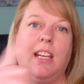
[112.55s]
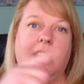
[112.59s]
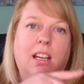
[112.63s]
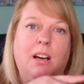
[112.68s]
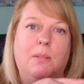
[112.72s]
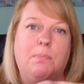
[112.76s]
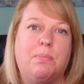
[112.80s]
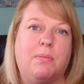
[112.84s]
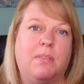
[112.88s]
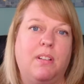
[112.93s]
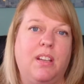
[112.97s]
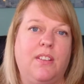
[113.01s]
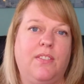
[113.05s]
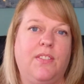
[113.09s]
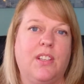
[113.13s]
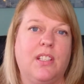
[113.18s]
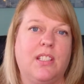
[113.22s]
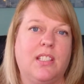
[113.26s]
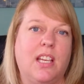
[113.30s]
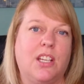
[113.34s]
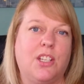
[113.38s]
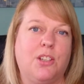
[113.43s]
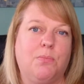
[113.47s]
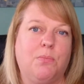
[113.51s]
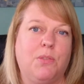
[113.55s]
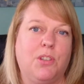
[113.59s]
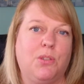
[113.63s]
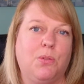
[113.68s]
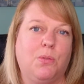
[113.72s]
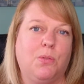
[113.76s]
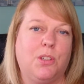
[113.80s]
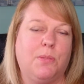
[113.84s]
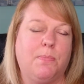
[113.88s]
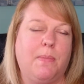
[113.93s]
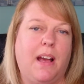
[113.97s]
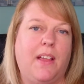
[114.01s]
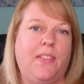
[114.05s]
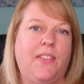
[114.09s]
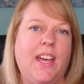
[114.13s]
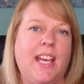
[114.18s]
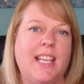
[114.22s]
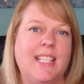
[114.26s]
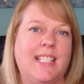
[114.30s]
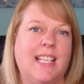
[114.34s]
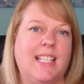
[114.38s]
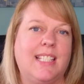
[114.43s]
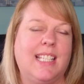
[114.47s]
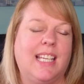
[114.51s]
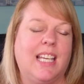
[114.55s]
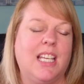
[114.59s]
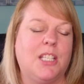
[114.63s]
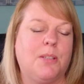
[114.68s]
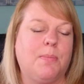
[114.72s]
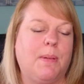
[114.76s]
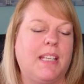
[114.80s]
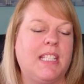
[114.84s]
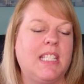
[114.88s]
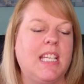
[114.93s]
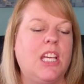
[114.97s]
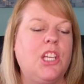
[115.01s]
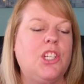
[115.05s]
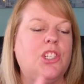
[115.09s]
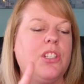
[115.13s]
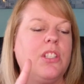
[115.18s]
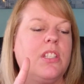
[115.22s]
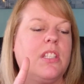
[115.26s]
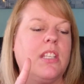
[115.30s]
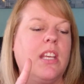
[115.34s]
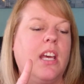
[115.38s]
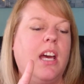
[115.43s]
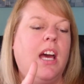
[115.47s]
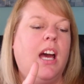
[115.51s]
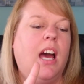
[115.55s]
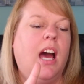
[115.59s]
In our previous session, we talked about that, setting expectations.